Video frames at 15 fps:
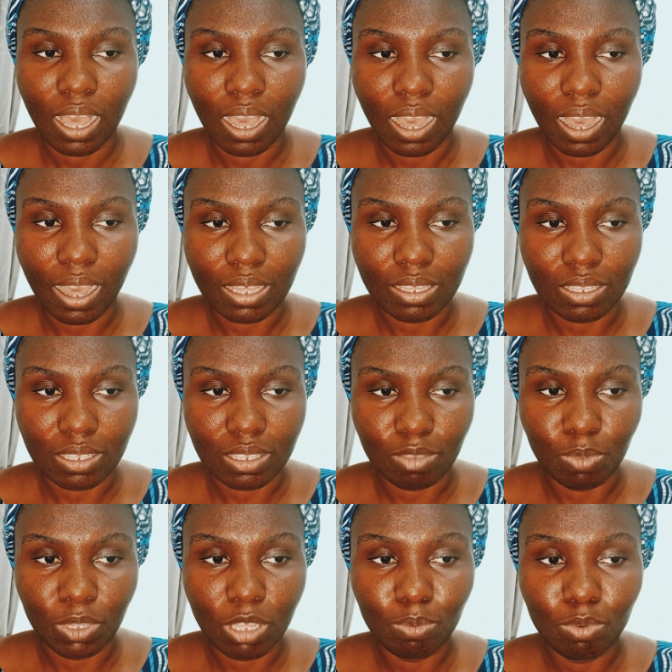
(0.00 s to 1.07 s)
has
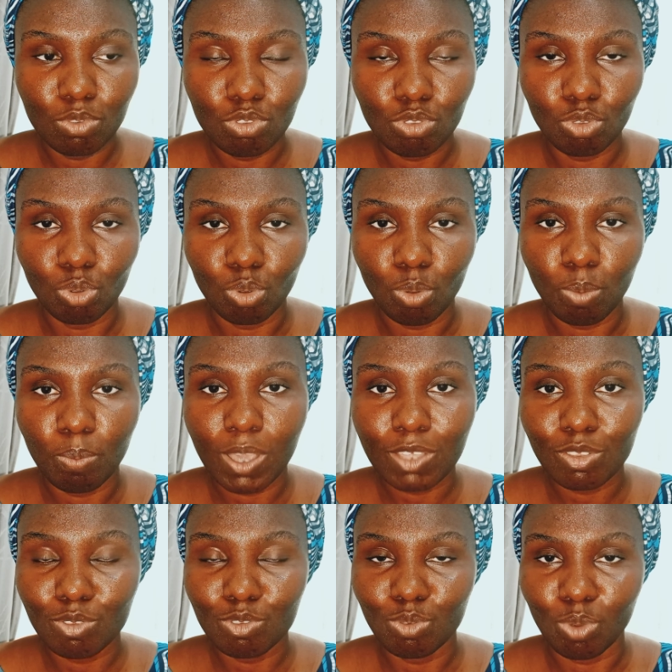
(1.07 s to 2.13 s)
been able to pass
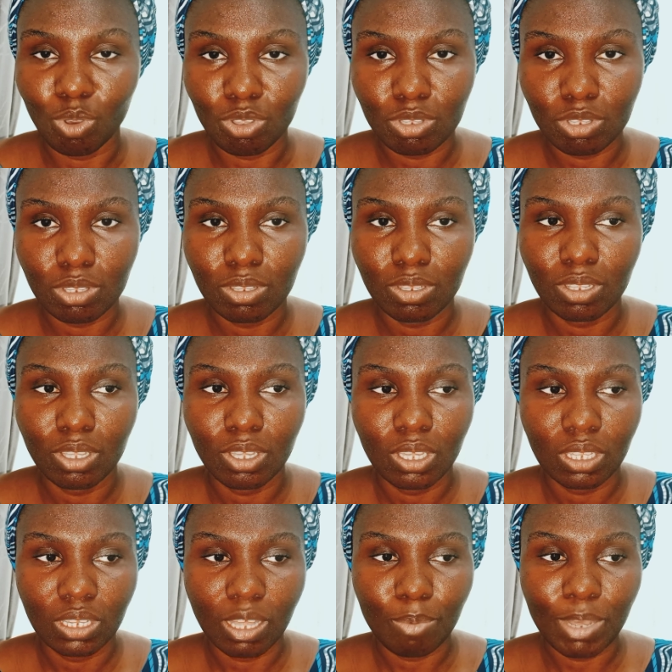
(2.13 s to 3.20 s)
on to us,
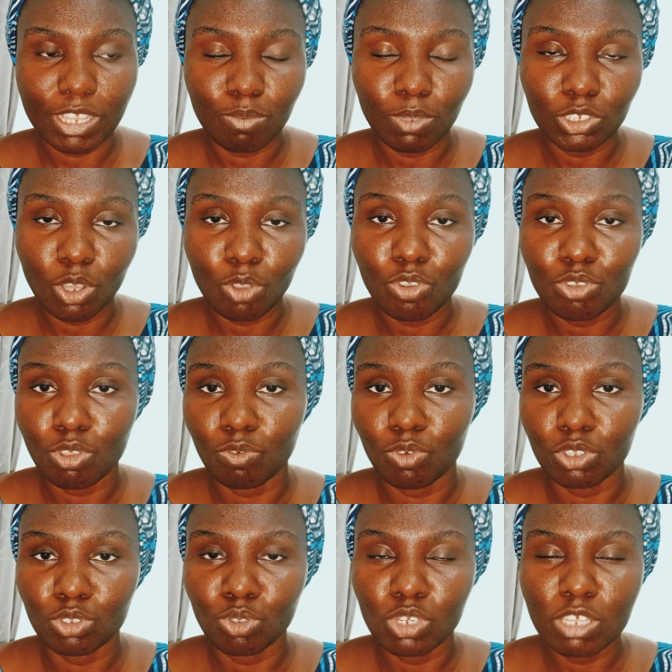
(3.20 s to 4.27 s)
that by the special grace of God,
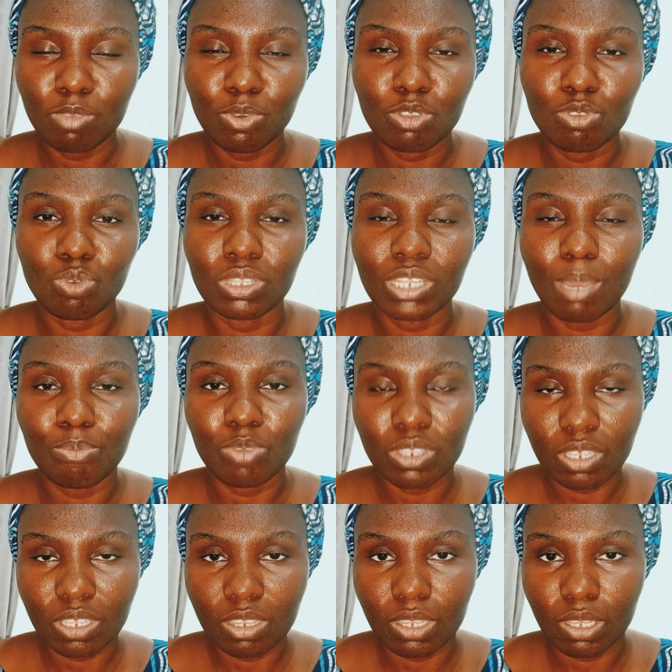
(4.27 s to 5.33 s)
the Holy Spirit will interpret
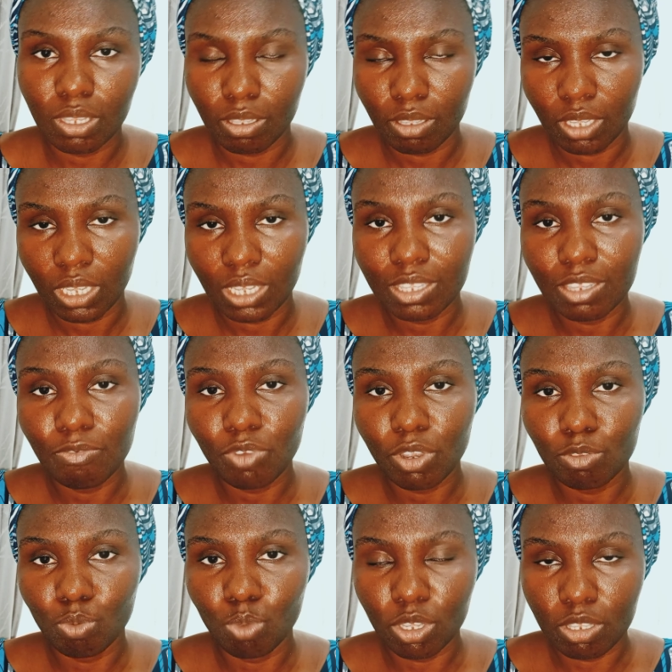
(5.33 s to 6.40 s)
it in
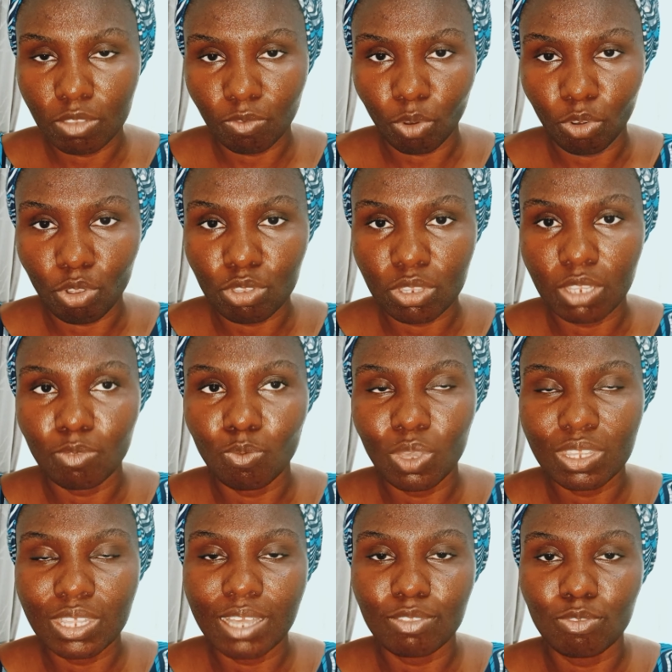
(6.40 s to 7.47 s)
different ways for us, in ways
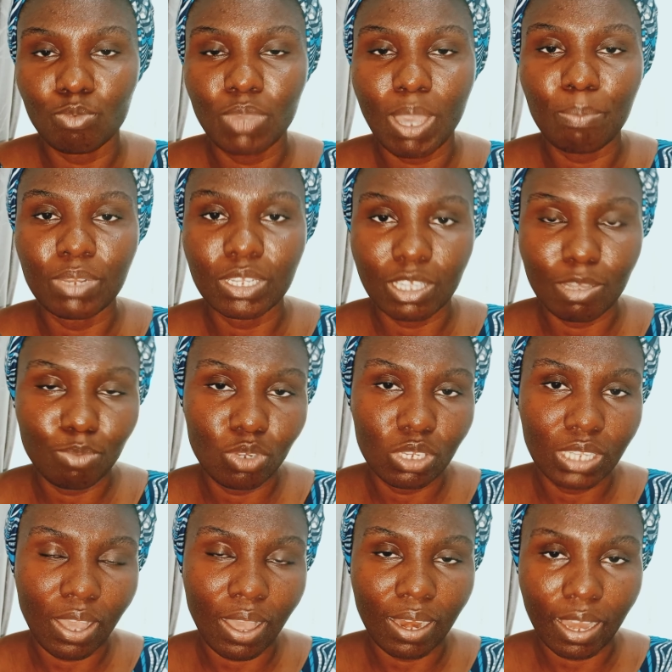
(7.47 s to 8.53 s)
that will be applicable in
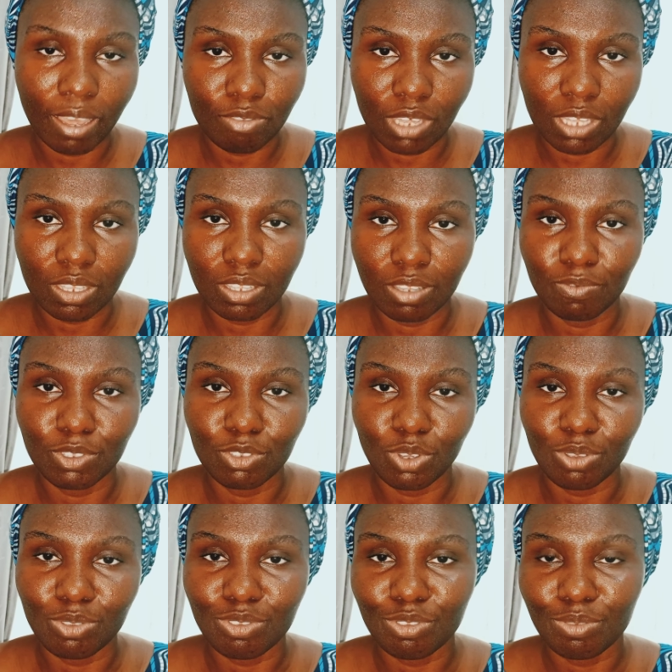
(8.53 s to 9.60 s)
our lives as
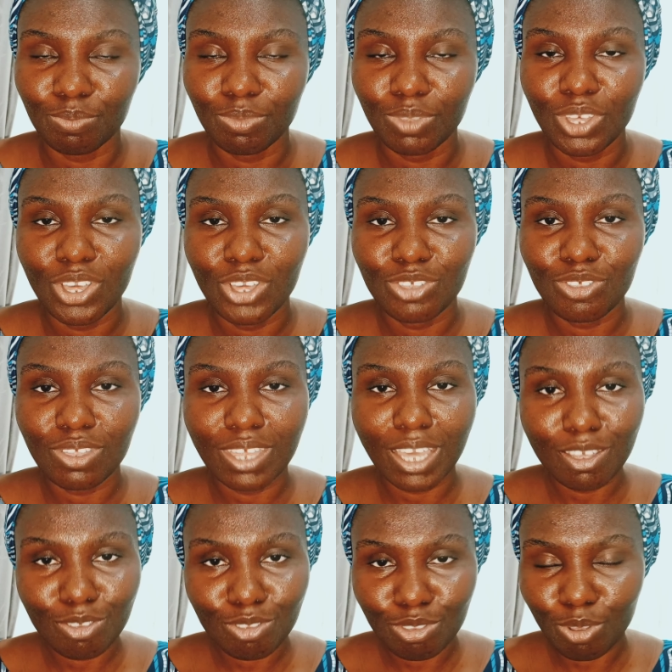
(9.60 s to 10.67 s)
individuals. So thank
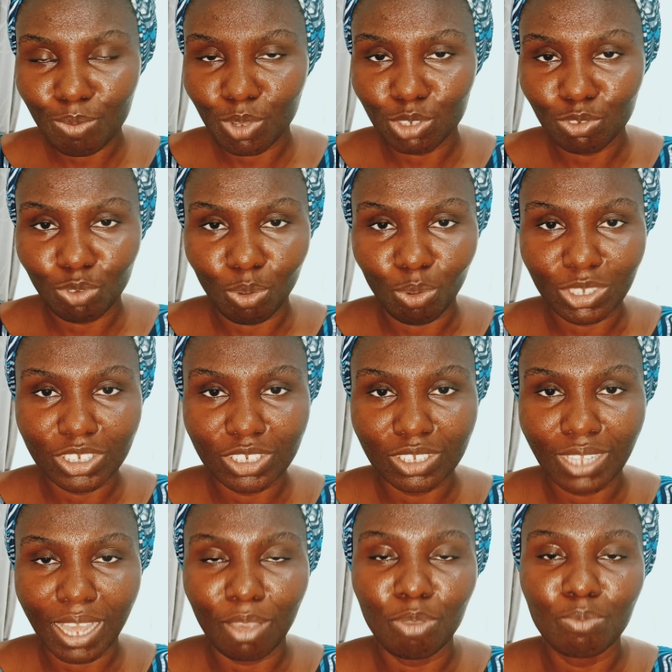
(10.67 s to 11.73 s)
you so much for watching.
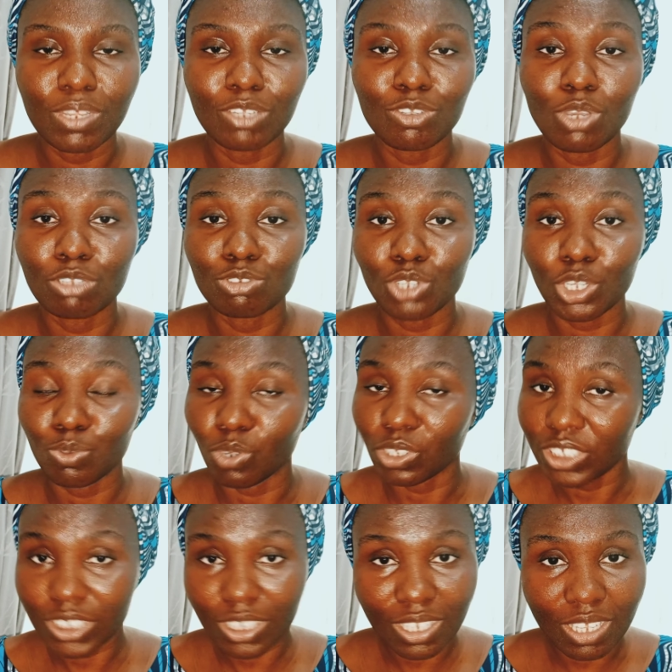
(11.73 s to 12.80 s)
I hope that you enjoyed
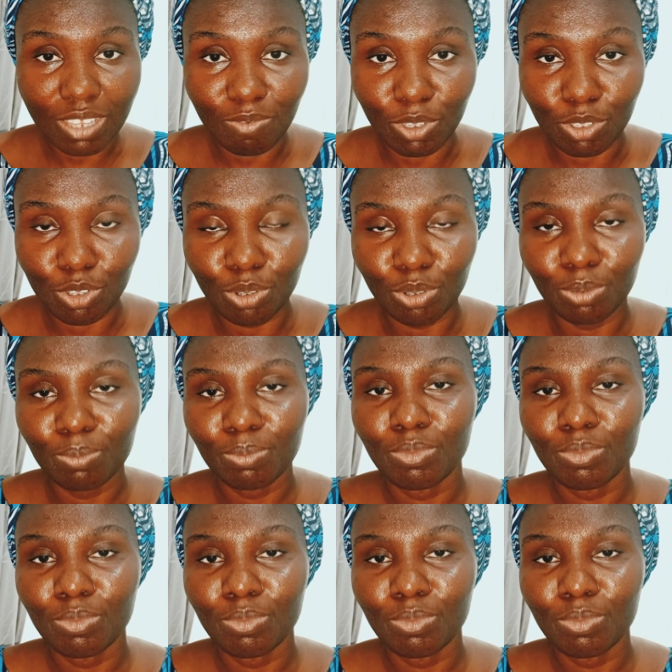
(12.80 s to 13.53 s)
watching this video.